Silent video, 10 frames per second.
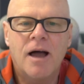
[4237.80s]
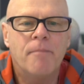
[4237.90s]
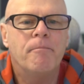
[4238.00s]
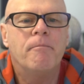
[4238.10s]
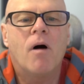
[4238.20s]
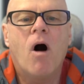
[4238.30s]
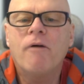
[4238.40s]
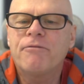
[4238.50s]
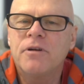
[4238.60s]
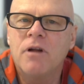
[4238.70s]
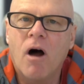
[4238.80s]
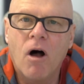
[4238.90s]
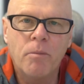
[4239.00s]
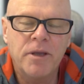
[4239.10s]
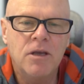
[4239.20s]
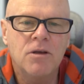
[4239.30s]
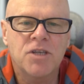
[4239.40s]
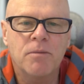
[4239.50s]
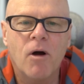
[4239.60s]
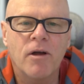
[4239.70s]
Um, often I'll be
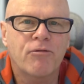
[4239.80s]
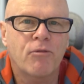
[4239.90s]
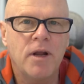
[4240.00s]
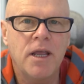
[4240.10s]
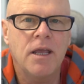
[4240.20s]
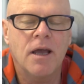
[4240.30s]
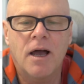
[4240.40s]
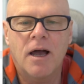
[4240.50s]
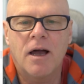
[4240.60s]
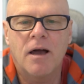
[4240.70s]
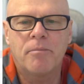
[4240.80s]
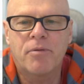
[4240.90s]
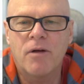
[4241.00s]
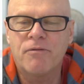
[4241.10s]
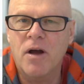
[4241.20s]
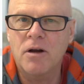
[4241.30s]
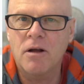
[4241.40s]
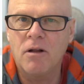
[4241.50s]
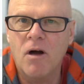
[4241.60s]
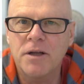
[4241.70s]
using my three uh,
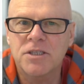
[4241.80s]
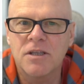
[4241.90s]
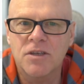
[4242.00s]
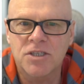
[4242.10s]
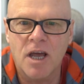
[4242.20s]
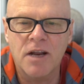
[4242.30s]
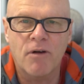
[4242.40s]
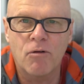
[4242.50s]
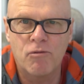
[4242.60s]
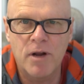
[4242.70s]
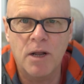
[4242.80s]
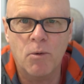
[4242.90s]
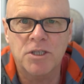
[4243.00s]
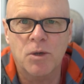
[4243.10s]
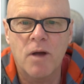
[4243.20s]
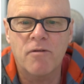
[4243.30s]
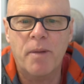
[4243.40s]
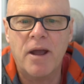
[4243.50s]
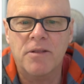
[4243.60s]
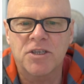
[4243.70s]
Profoto lights in the sun if I really want to
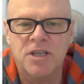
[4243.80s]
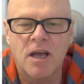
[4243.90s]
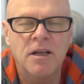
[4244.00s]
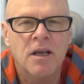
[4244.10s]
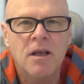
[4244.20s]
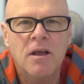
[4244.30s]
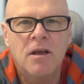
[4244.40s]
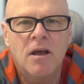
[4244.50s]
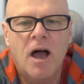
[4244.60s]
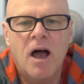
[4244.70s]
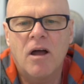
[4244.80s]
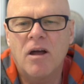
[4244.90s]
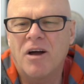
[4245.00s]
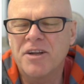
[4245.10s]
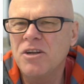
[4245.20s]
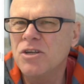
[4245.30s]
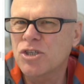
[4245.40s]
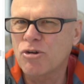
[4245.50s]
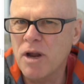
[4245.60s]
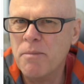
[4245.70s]
overpower the sun. Uh, I don't
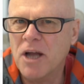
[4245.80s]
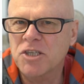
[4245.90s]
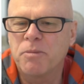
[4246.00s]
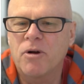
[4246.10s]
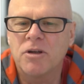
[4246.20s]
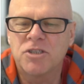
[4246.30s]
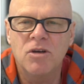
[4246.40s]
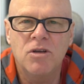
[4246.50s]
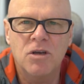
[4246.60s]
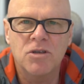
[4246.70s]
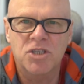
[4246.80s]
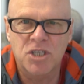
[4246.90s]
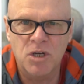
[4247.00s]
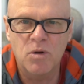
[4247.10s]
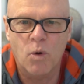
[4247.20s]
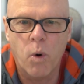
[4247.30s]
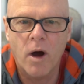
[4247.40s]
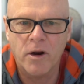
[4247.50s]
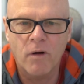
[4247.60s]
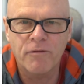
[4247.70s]
use three much, but I do use two
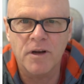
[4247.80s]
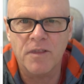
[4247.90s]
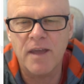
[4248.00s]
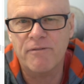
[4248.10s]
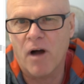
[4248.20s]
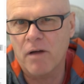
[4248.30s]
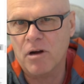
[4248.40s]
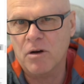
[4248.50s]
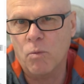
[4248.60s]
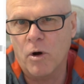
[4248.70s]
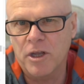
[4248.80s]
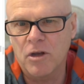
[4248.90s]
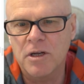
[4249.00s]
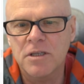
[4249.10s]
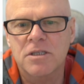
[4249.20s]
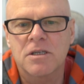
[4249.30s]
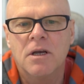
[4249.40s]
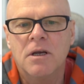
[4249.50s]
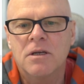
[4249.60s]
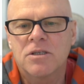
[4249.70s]
quite often, and they're 500 watt units.
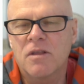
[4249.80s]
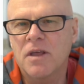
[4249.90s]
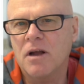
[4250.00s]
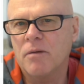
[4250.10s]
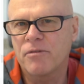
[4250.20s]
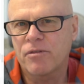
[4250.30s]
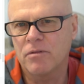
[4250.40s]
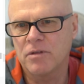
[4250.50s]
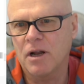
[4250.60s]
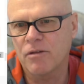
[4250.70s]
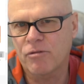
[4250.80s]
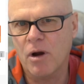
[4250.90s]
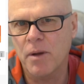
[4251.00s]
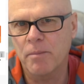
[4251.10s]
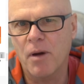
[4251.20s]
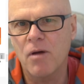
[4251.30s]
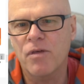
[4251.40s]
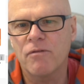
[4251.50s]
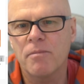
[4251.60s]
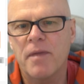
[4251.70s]
So then I'm, you know, throwing
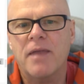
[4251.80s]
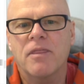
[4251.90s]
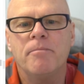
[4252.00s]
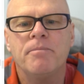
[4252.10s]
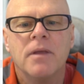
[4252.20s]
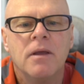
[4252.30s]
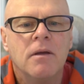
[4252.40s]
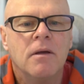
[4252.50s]
both of them at them.